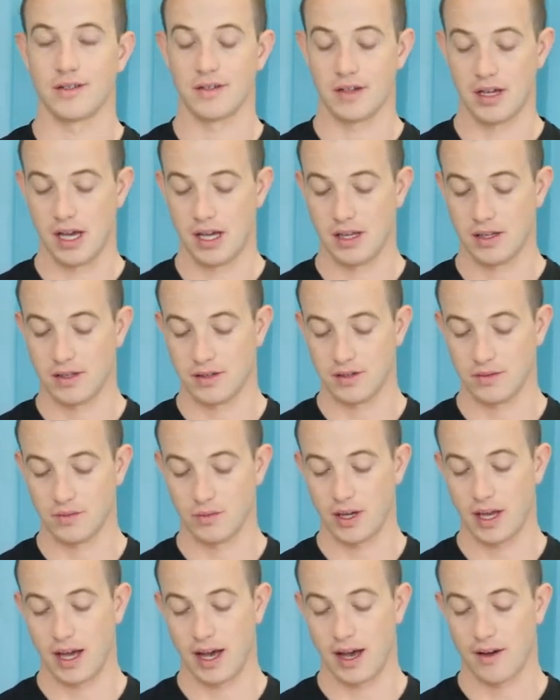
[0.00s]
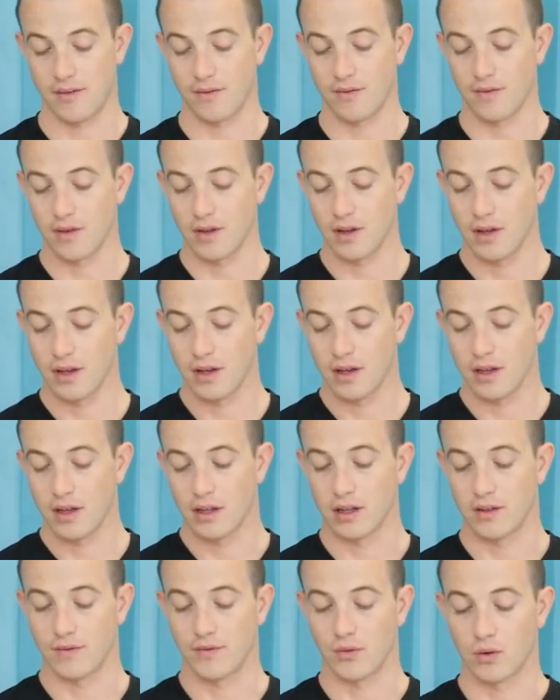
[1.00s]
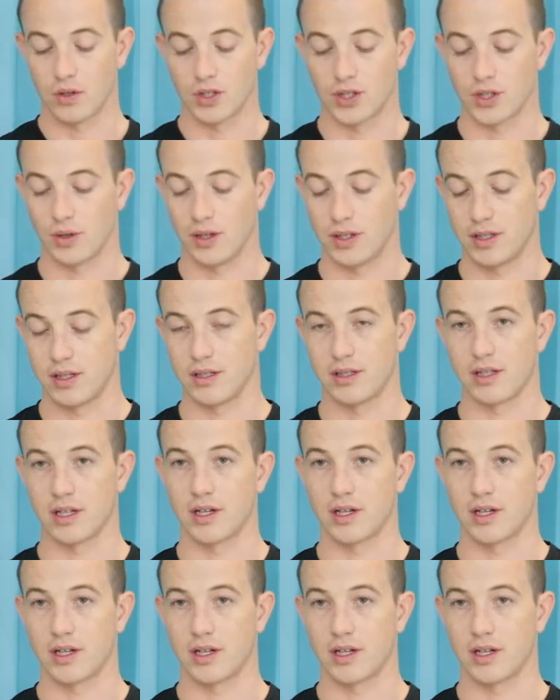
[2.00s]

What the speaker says: Okay, so we have the 4 choices: